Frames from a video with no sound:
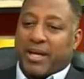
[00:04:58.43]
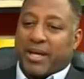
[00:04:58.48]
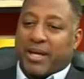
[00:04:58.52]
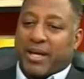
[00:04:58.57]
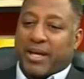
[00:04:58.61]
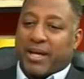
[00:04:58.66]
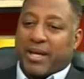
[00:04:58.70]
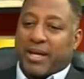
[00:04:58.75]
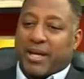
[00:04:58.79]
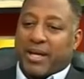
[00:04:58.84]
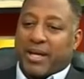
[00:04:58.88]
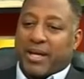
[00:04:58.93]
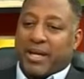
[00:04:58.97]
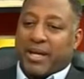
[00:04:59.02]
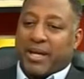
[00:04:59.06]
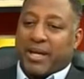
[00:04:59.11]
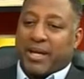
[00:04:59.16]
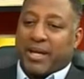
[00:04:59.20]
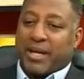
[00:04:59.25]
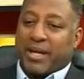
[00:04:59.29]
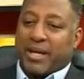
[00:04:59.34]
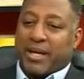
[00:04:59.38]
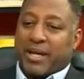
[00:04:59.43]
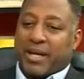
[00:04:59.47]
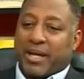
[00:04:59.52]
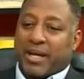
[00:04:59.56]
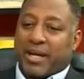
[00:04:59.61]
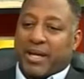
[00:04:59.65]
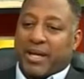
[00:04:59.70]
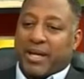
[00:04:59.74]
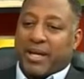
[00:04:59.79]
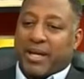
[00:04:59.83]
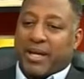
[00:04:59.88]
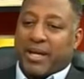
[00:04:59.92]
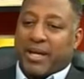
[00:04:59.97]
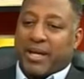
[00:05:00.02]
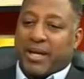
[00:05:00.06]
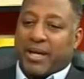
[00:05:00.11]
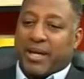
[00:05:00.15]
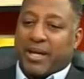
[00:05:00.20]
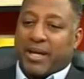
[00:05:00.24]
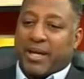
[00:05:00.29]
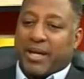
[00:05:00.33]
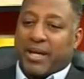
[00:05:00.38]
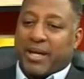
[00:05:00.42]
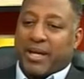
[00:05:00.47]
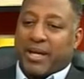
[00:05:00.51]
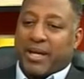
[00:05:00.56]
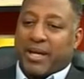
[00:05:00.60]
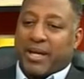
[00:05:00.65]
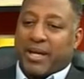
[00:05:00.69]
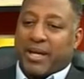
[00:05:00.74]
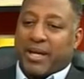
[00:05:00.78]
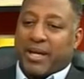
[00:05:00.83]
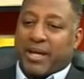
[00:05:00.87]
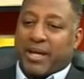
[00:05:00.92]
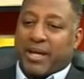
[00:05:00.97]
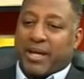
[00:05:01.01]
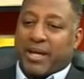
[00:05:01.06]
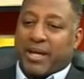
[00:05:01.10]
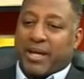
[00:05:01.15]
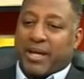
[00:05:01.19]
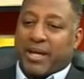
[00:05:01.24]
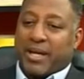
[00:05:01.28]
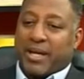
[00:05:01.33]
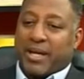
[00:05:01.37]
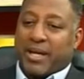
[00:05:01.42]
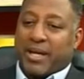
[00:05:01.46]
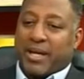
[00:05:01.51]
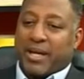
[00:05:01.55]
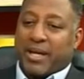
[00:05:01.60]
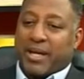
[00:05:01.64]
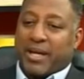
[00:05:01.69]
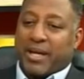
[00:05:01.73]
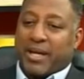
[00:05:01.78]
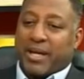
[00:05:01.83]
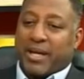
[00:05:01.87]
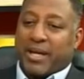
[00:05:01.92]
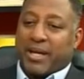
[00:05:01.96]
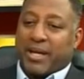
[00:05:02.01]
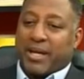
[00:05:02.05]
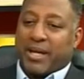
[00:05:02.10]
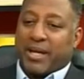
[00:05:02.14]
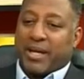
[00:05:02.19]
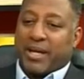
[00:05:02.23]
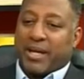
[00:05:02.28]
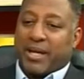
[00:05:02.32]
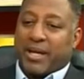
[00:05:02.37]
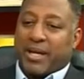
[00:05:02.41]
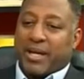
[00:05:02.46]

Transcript: [no speech]